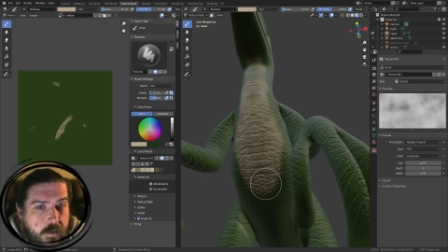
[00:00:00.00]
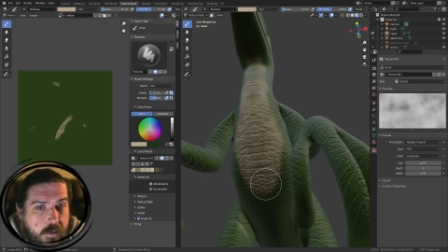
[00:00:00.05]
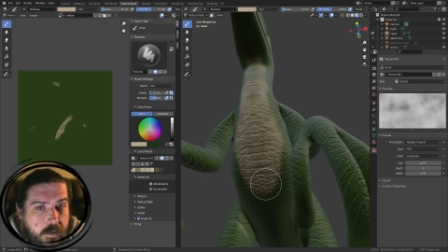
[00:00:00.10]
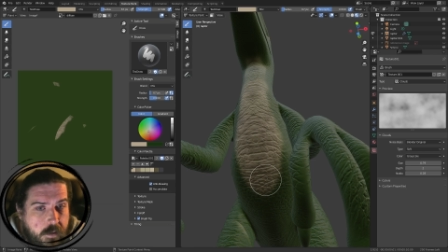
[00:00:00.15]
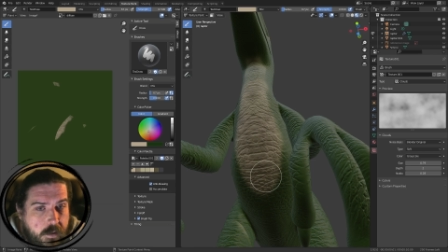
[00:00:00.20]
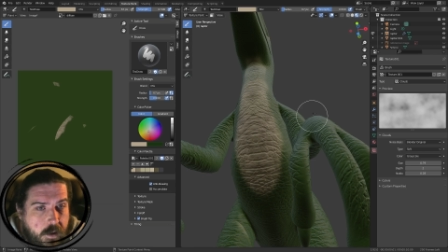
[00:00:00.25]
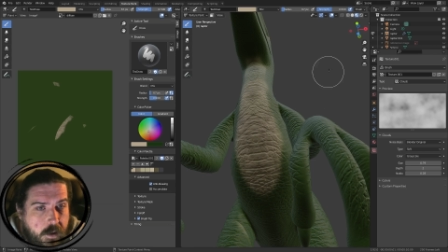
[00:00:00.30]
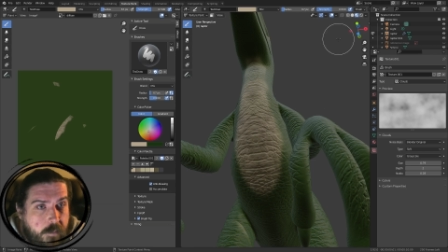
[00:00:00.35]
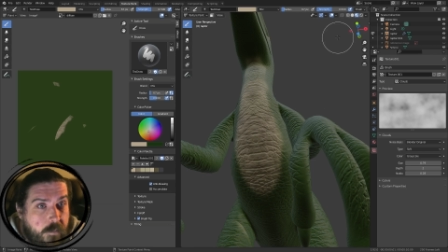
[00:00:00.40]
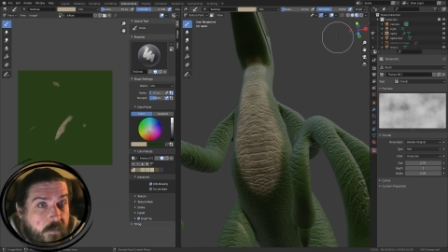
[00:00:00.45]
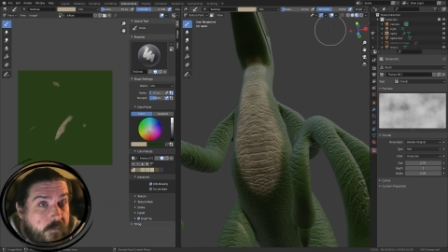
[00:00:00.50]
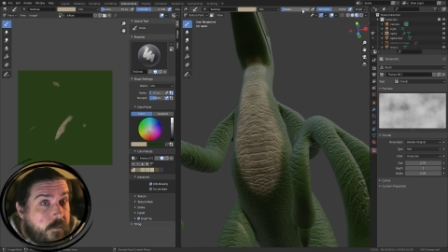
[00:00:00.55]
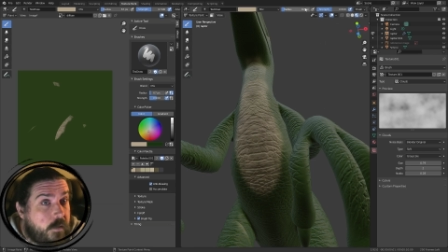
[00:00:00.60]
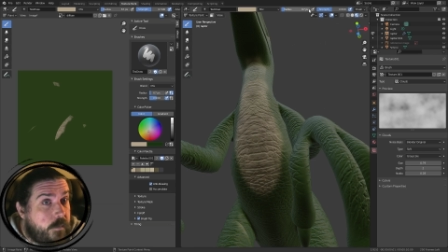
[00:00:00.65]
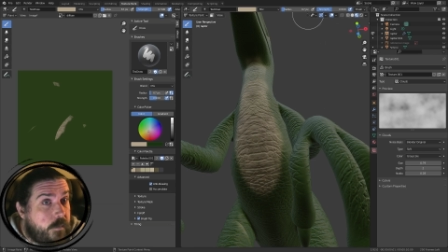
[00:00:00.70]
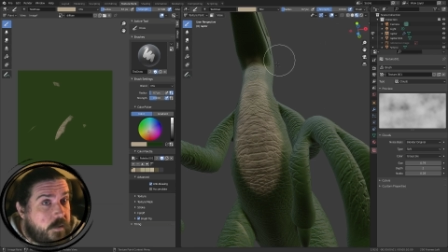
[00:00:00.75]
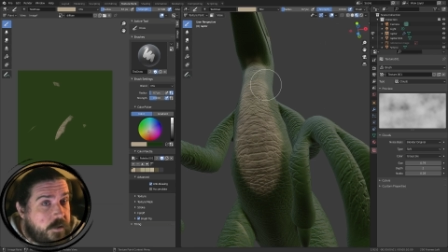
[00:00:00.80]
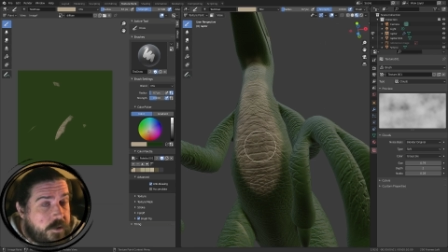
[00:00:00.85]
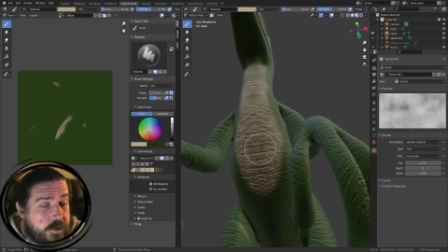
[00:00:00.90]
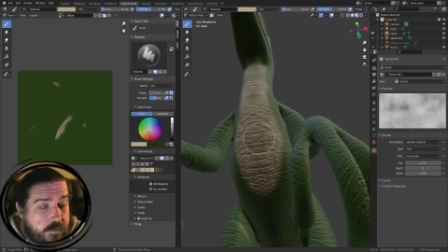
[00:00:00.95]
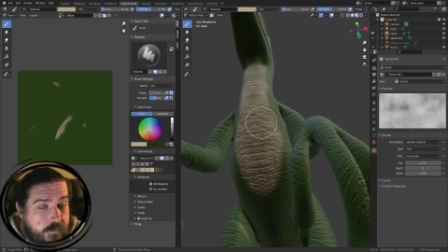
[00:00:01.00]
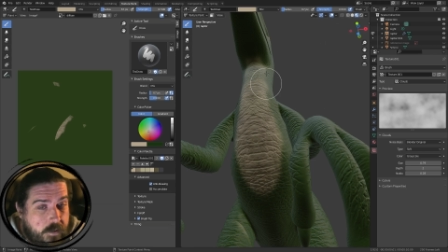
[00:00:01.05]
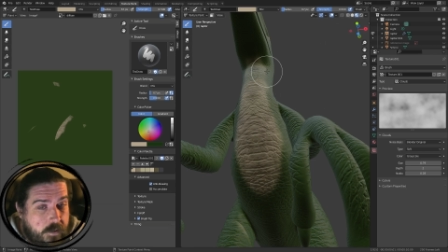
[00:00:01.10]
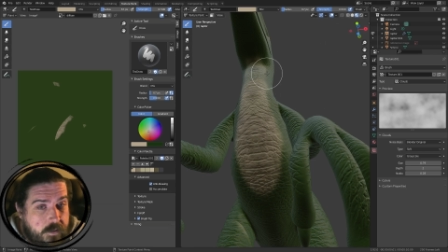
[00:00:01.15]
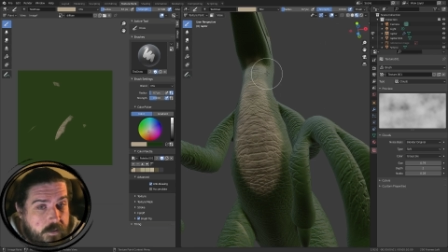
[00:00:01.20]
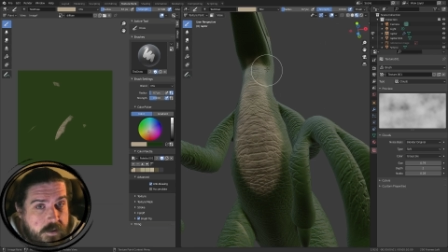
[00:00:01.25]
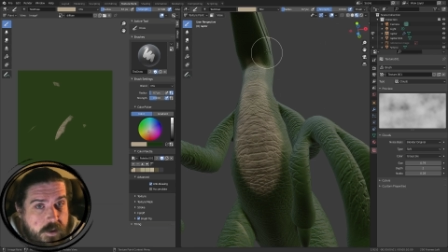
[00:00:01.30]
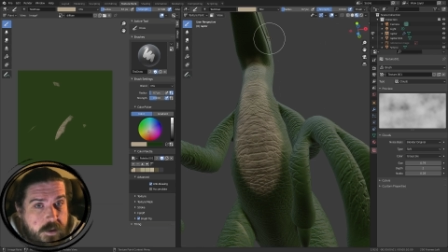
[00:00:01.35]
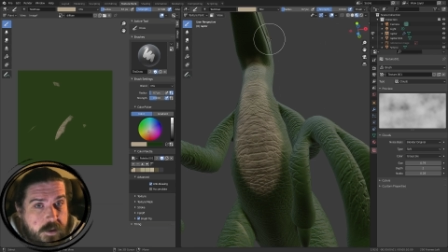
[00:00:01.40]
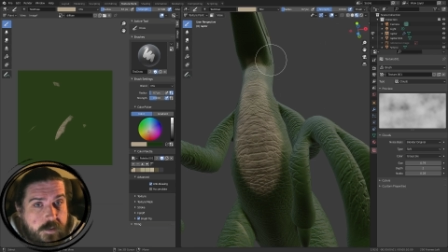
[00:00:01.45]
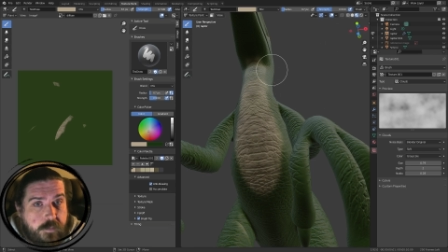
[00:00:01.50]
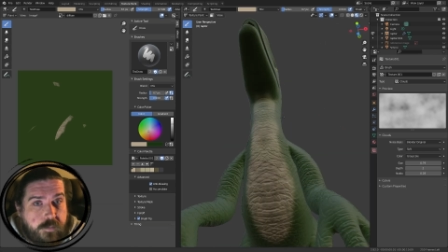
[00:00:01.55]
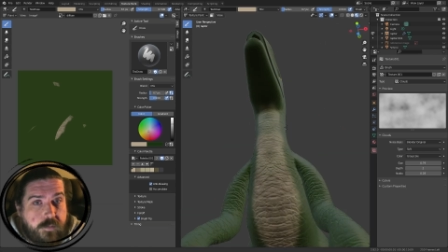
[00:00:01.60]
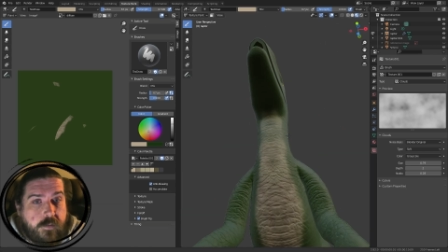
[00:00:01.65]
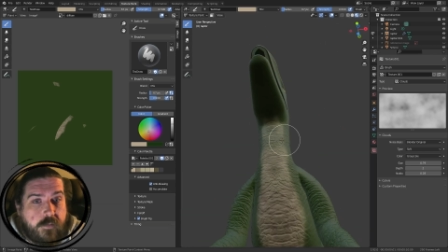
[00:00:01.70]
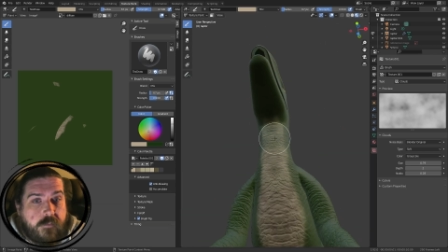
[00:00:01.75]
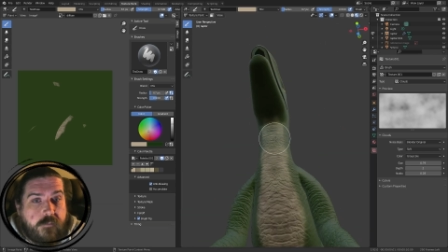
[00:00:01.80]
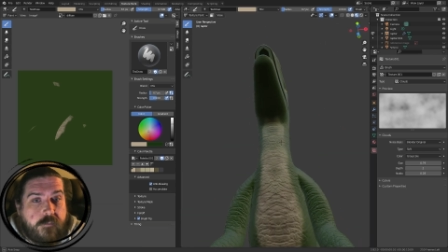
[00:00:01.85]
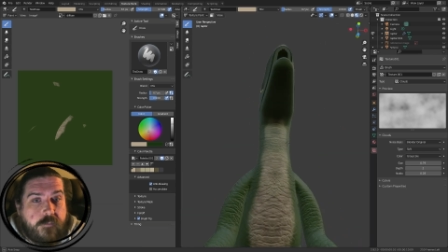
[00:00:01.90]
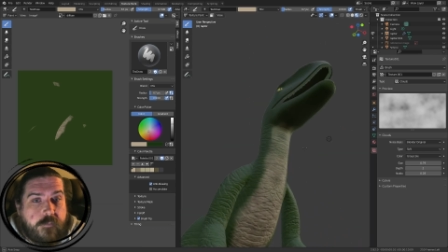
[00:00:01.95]
I've got my strength set to
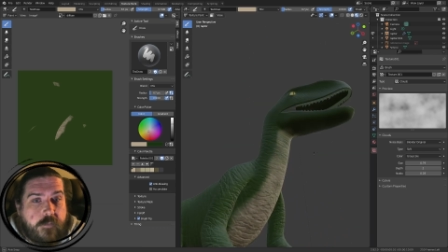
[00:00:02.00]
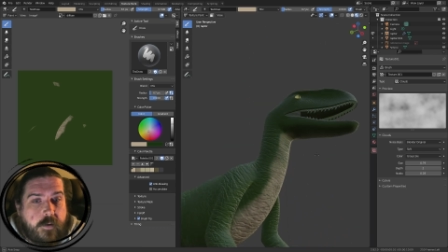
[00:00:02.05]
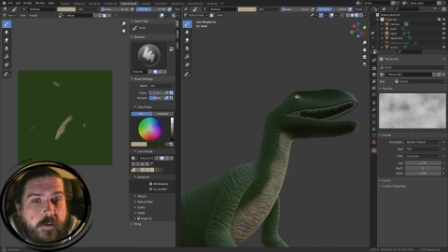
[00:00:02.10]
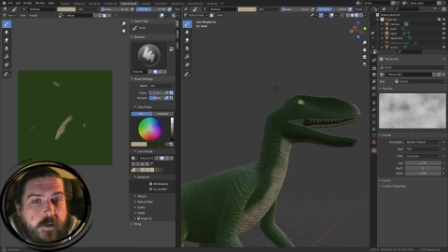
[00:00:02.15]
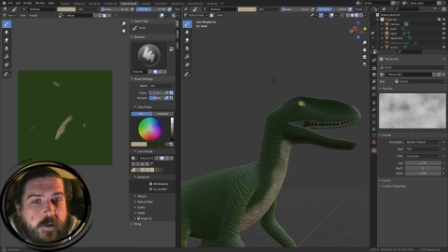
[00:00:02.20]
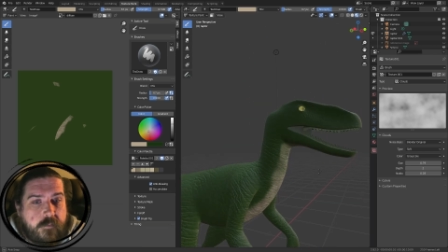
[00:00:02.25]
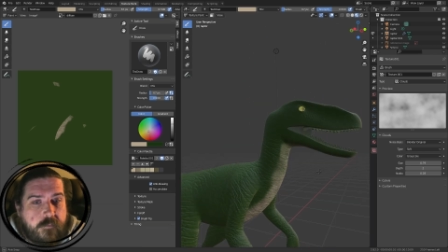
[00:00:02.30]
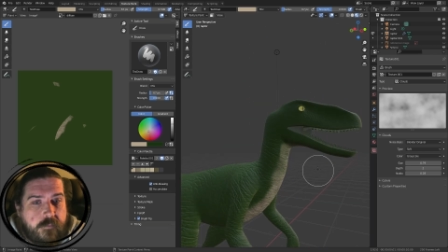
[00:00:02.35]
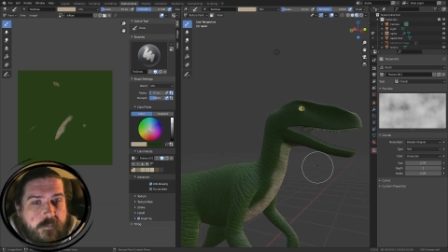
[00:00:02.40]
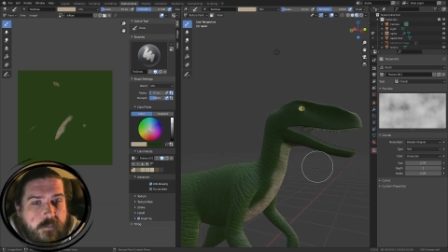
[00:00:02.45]
0.5.